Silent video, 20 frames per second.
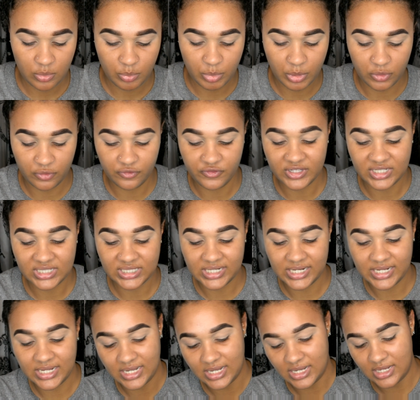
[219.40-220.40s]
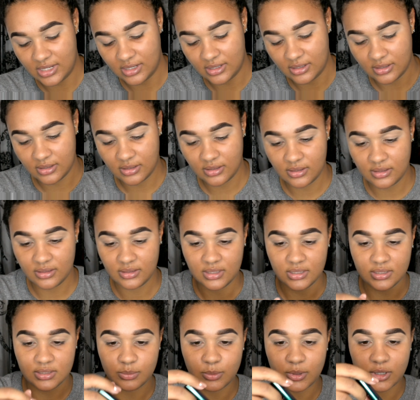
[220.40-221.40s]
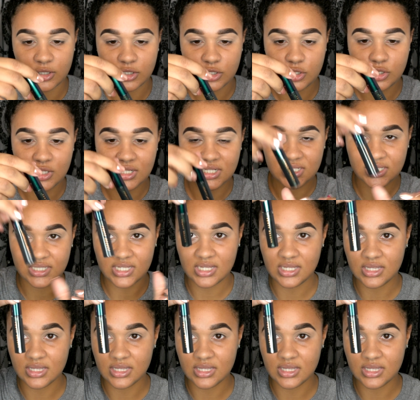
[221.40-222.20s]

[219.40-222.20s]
but obviously this one you can see